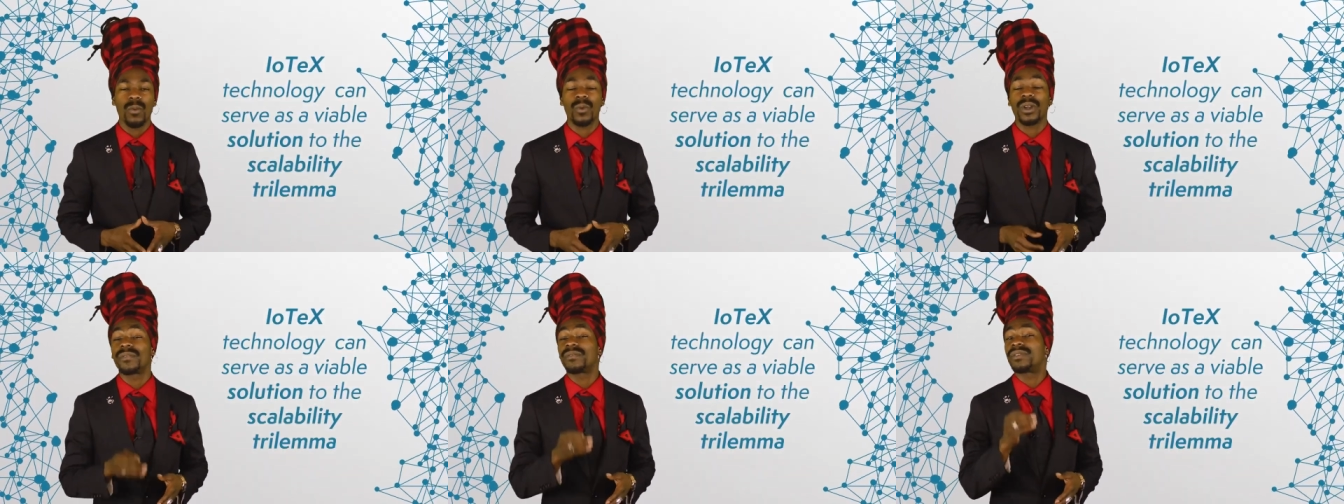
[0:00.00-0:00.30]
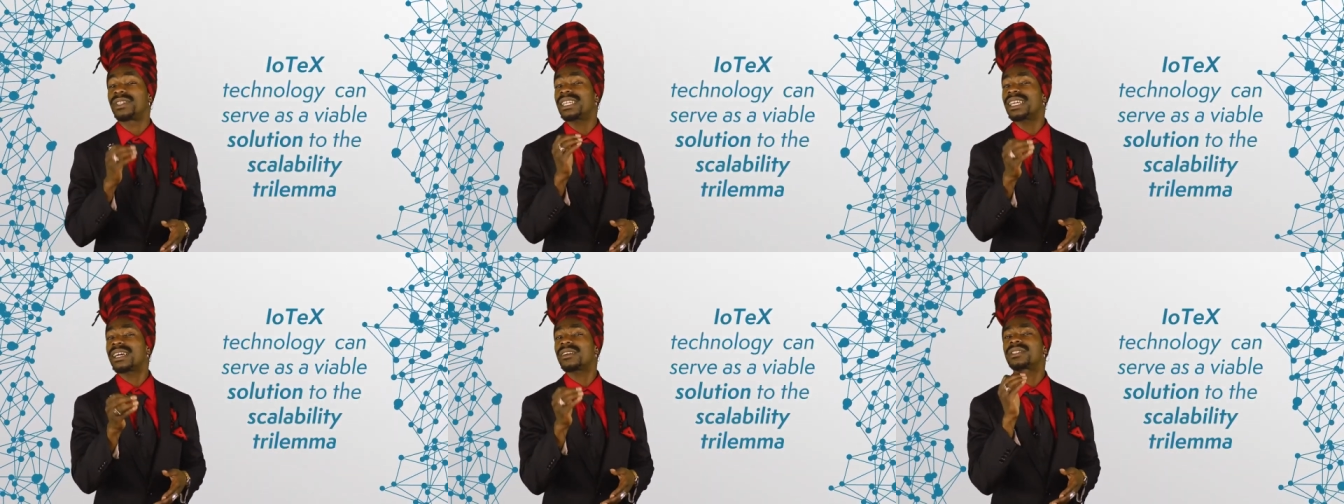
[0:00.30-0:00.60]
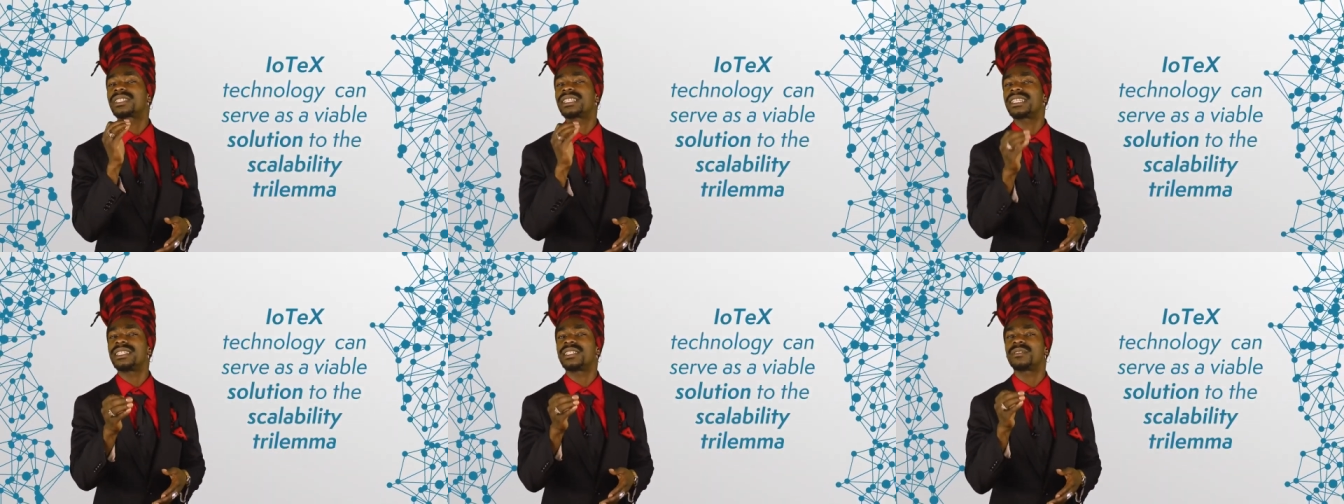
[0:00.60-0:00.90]
one of
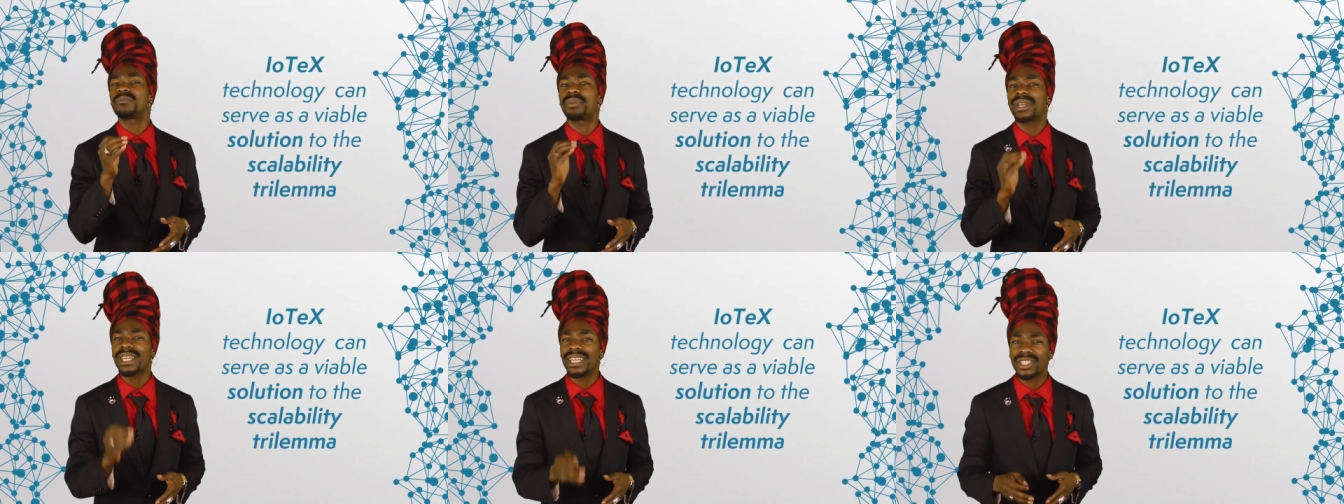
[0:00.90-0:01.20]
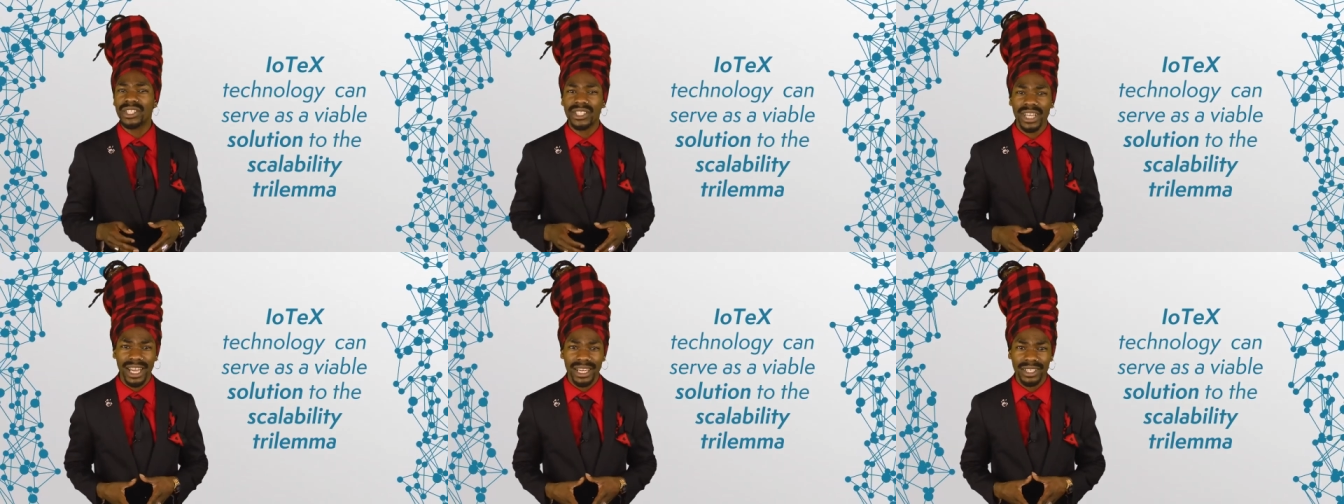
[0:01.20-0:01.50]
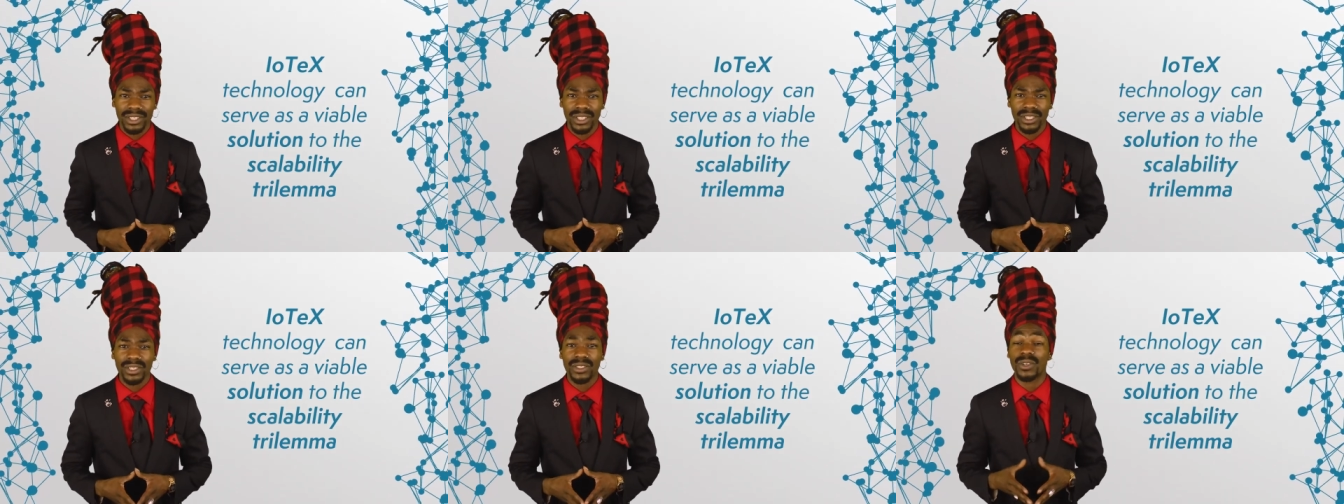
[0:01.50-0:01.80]
DLT's biggest
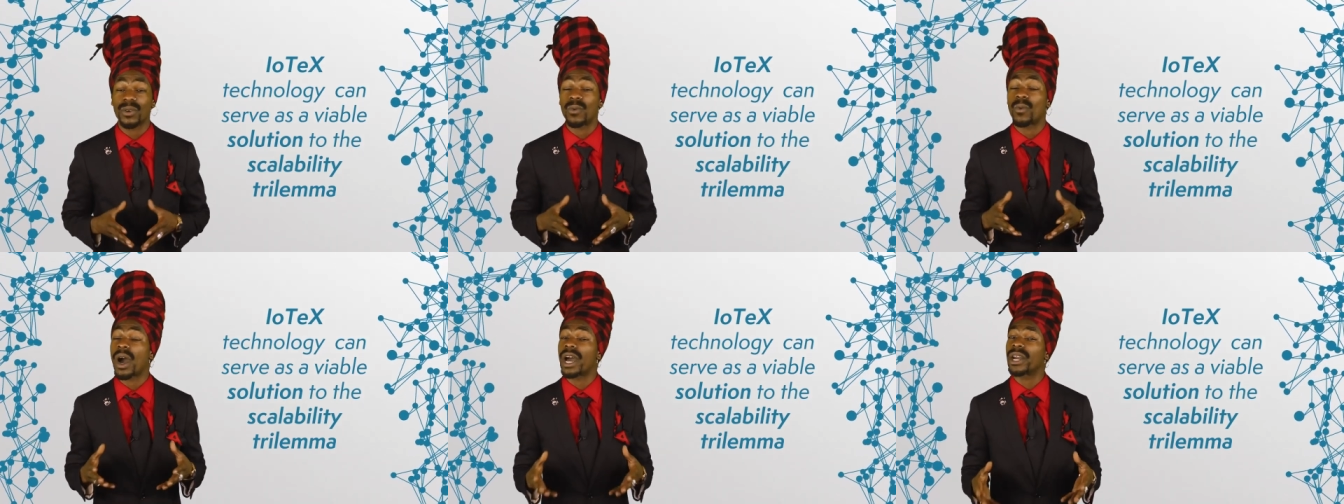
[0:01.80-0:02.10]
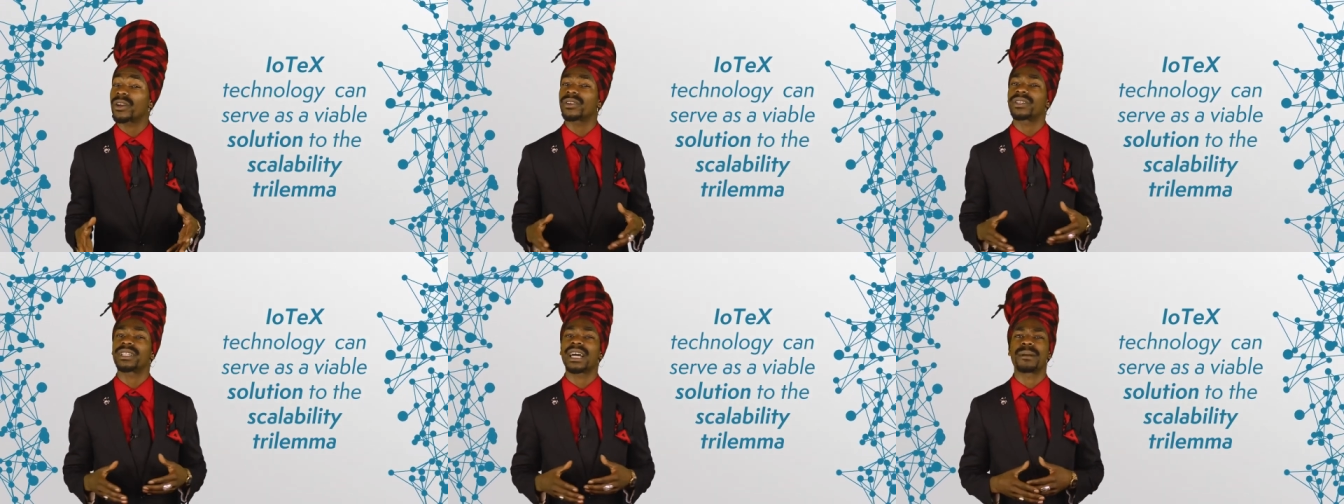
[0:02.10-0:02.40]
challenges to wider